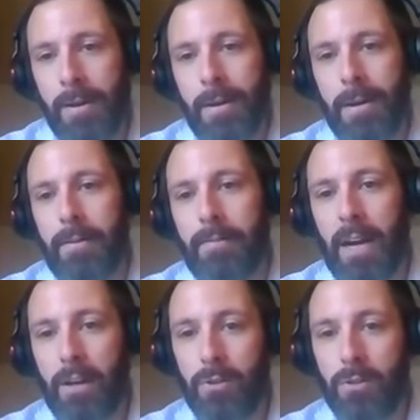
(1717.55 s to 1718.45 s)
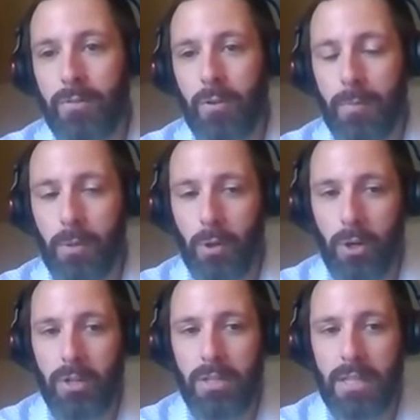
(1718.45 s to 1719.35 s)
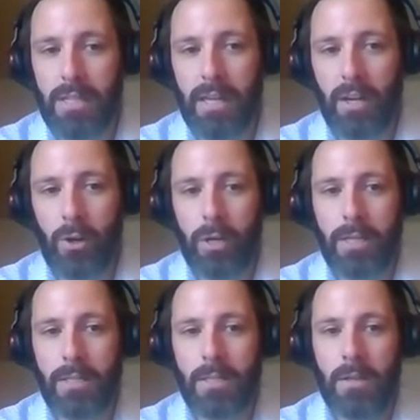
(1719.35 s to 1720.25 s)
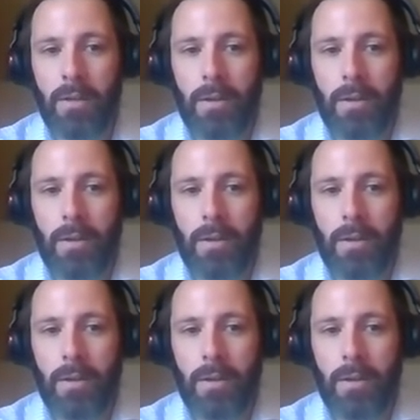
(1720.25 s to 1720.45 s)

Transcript: values of cryptocurrency increase.